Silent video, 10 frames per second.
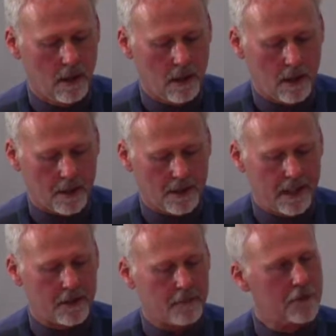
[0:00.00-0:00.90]
a
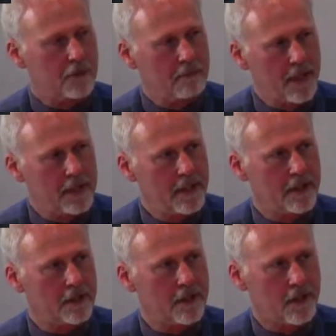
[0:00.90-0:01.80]
sense of
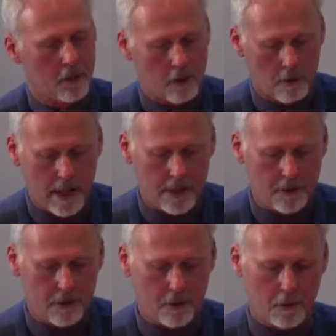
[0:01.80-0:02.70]
tremendous
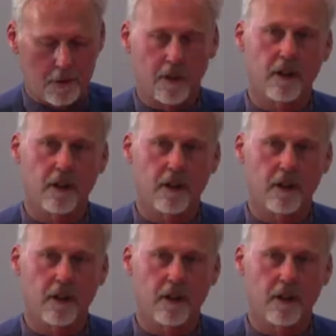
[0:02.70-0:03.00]
gratitude